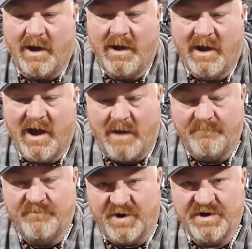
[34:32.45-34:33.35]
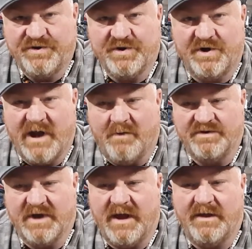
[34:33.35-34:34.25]
I'm pretty sure that was
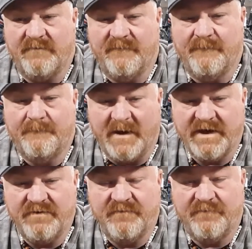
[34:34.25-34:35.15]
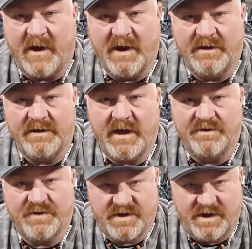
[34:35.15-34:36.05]
a fucking fine
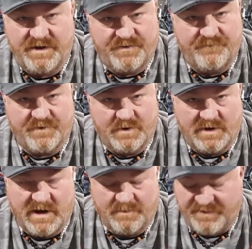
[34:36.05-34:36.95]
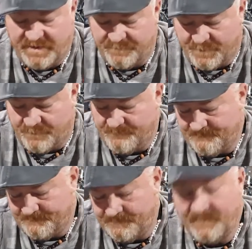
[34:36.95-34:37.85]
education for a lot of people.
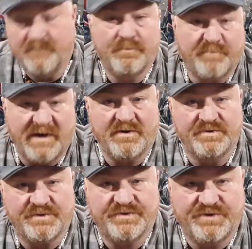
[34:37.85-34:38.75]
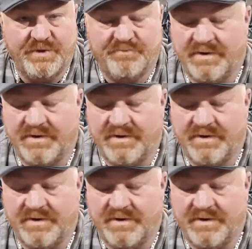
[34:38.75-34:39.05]
Bikers are stupid.